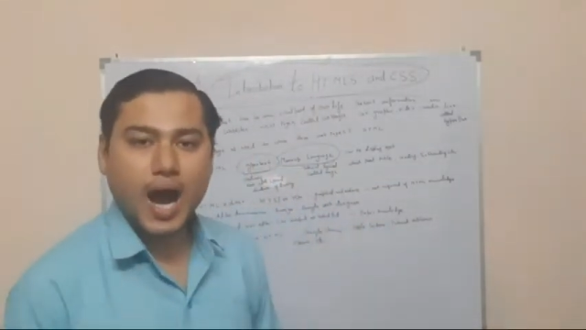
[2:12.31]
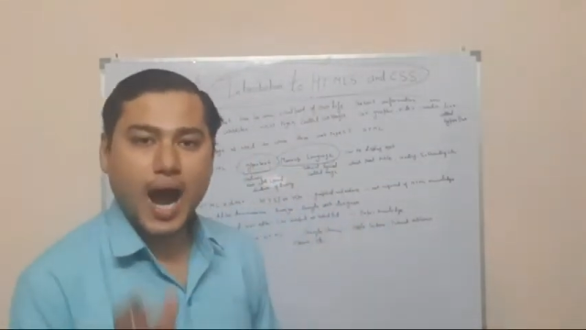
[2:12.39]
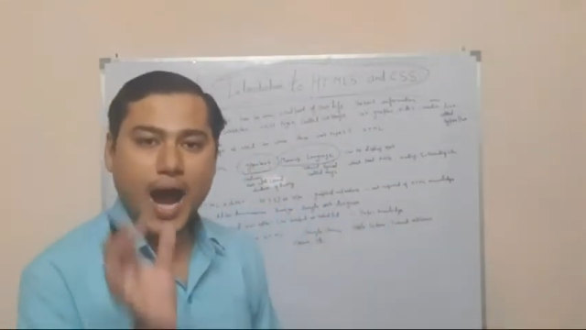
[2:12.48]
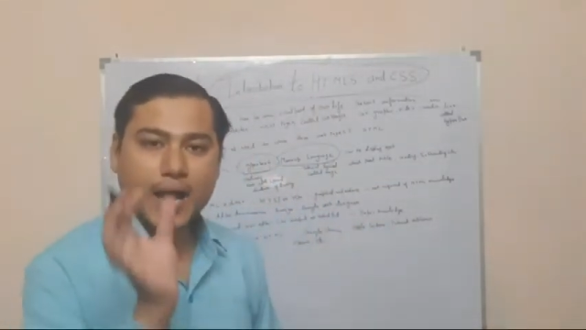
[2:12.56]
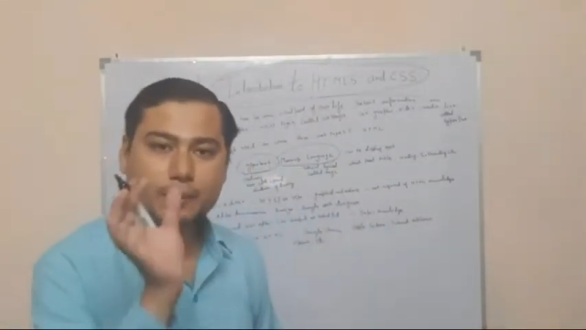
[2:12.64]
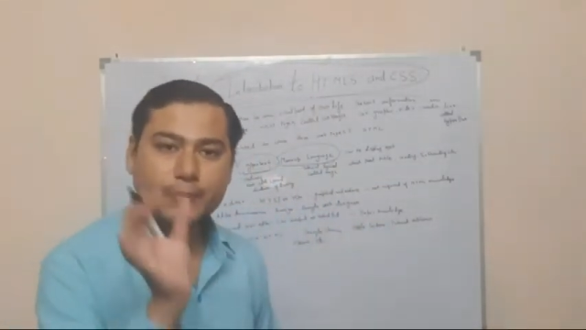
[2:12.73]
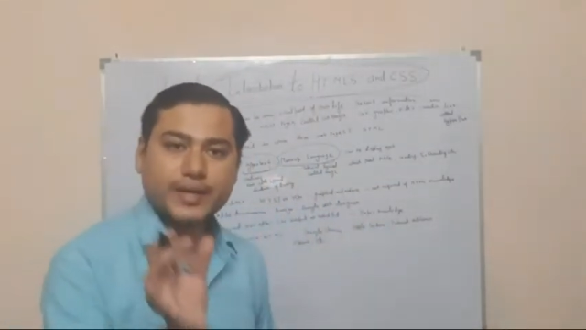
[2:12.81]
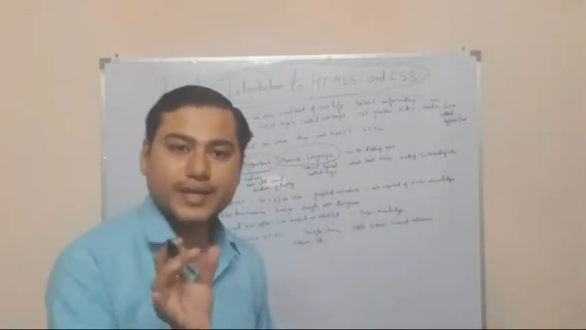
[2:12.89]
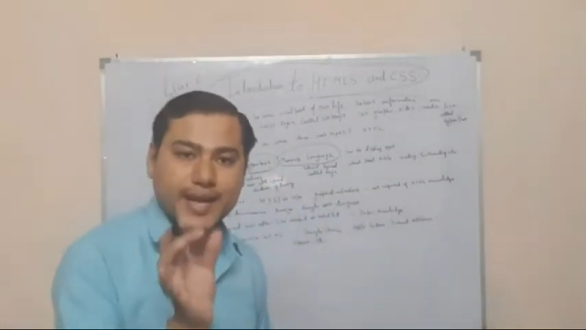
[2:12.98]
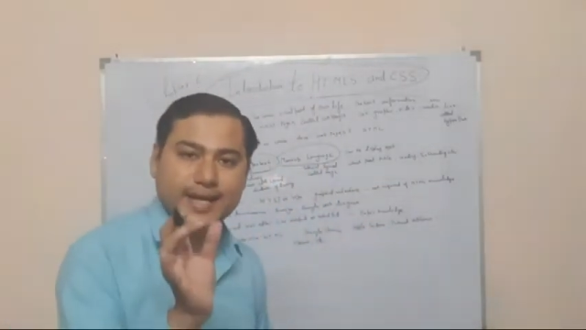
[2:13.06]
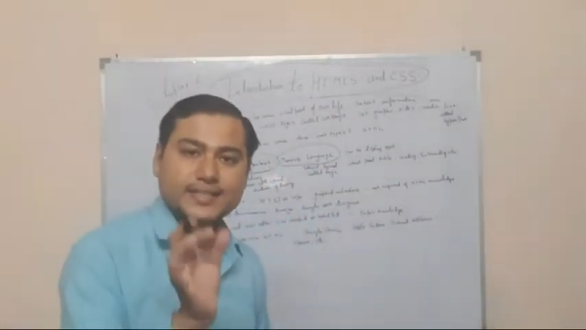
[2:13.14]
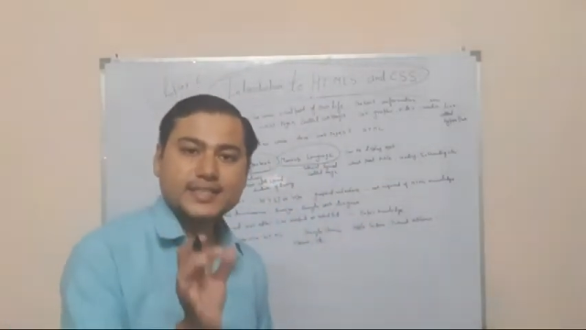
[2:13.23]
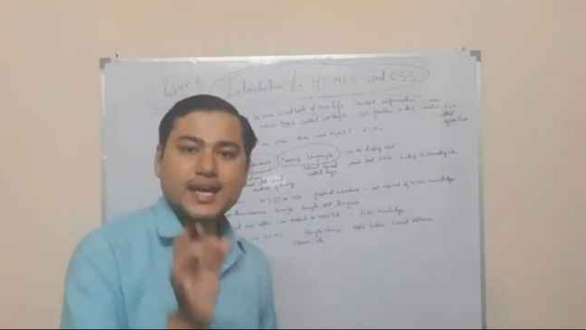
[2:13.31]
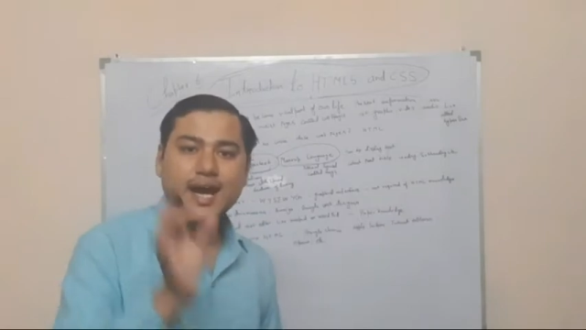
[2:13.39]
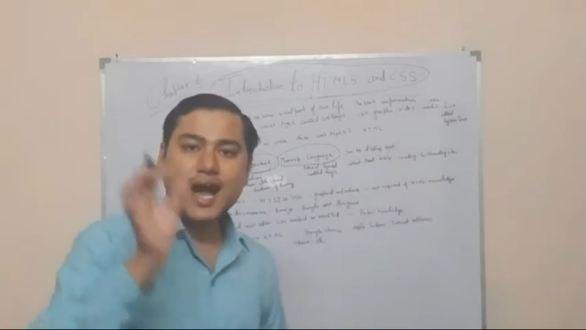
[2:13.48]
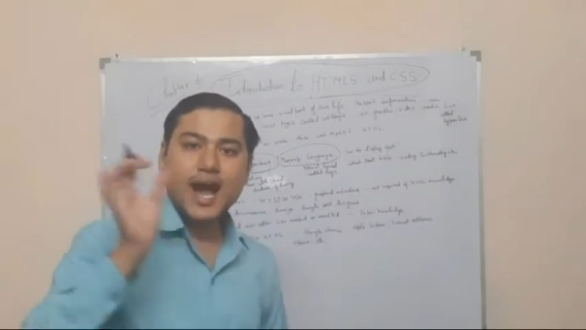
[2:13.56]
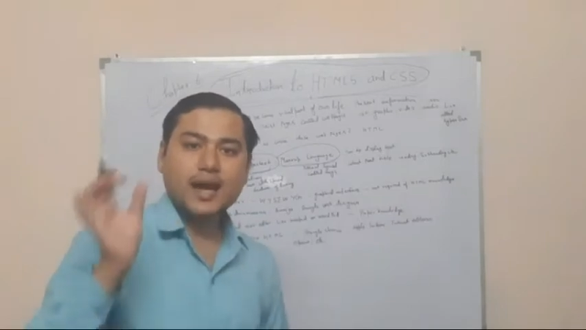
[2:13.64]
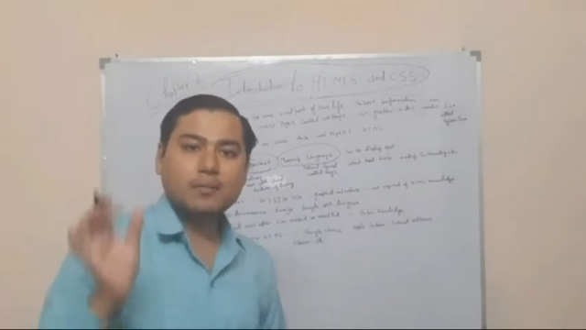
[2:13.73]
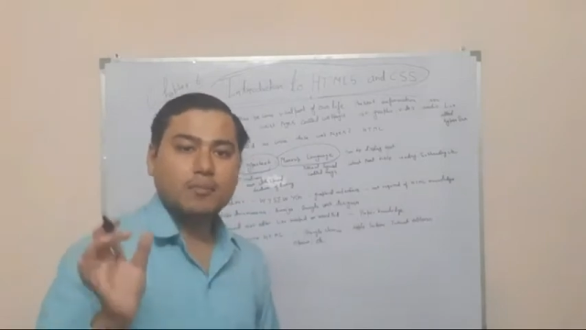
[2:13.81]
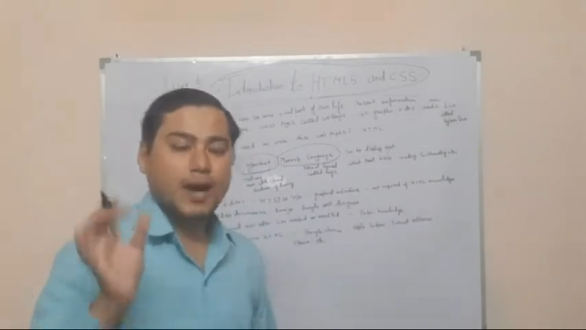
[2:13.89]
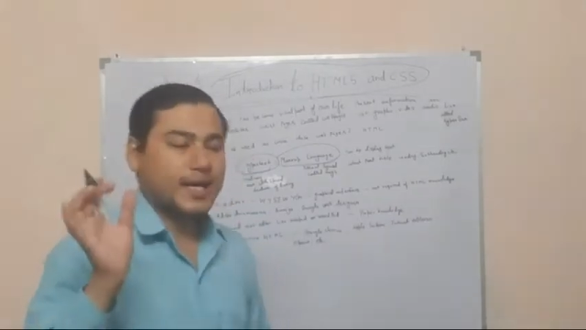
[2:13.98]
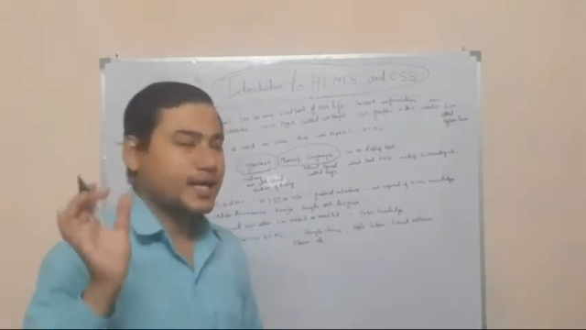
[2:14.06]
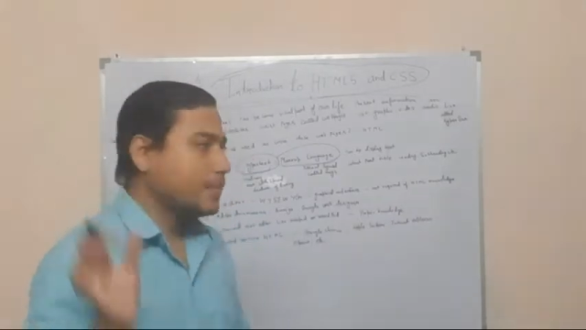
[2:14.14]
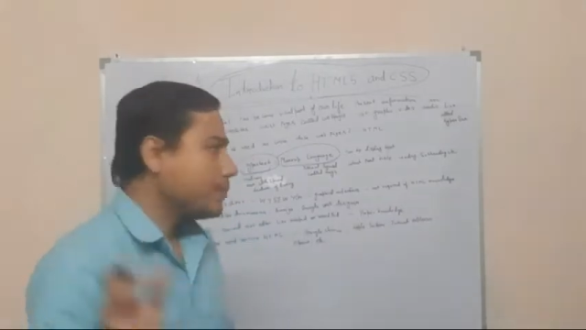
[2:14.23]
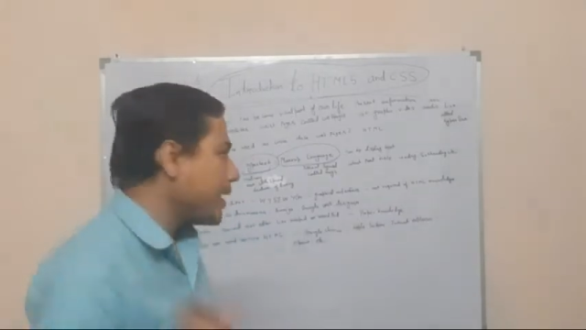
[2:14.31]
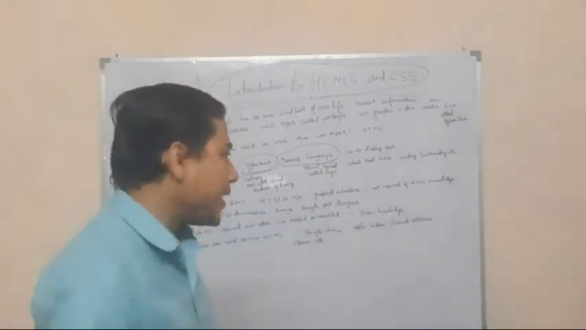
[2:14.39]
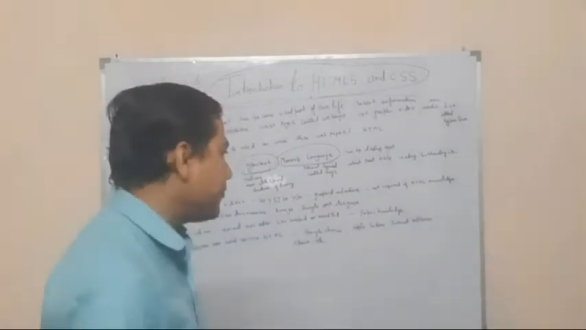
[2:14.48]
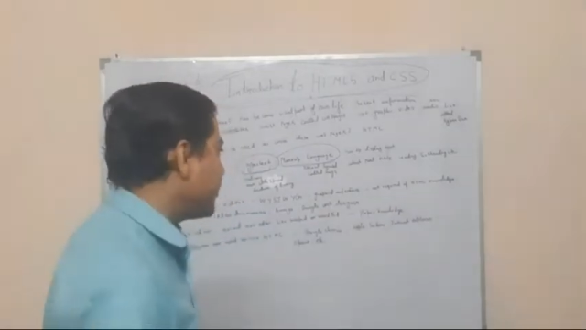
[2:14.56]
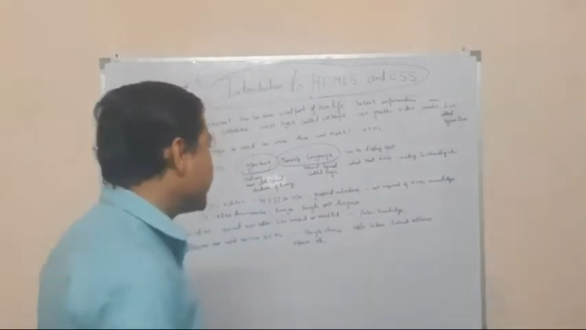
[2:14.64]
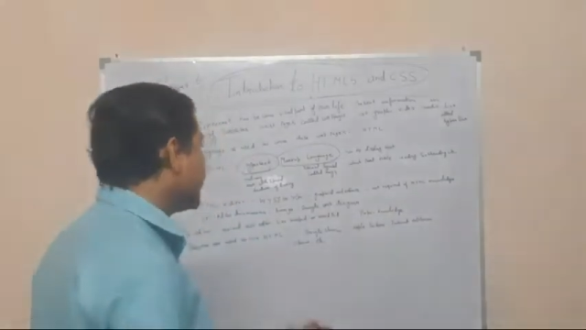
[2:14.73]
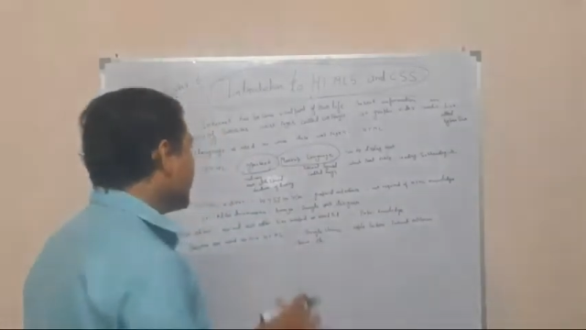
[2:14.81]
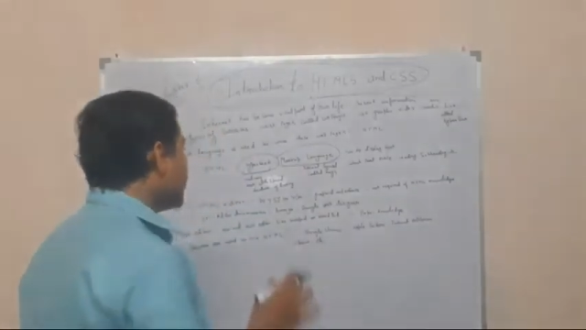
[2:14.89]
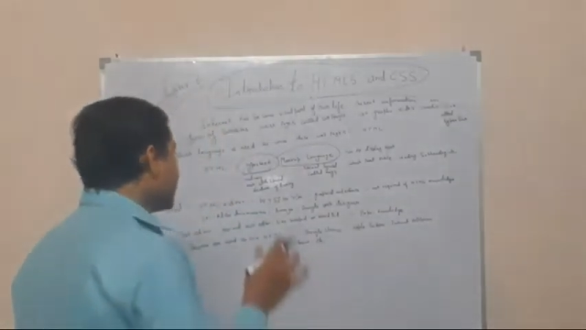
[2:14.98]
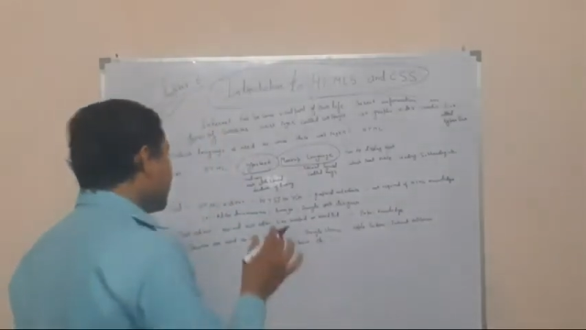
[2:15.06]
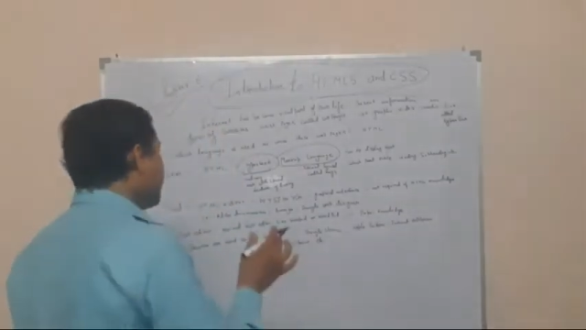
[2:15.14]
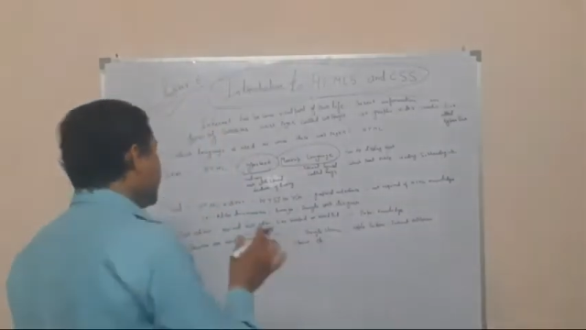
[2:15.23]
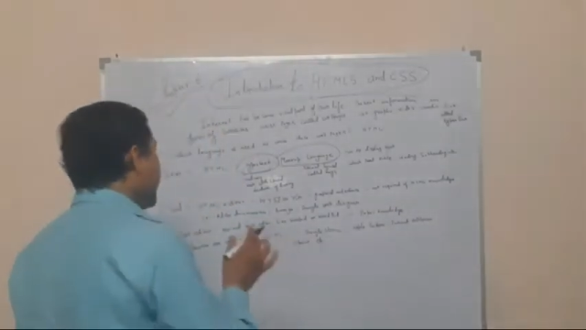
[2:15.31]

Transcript: hypertext and markup language, so we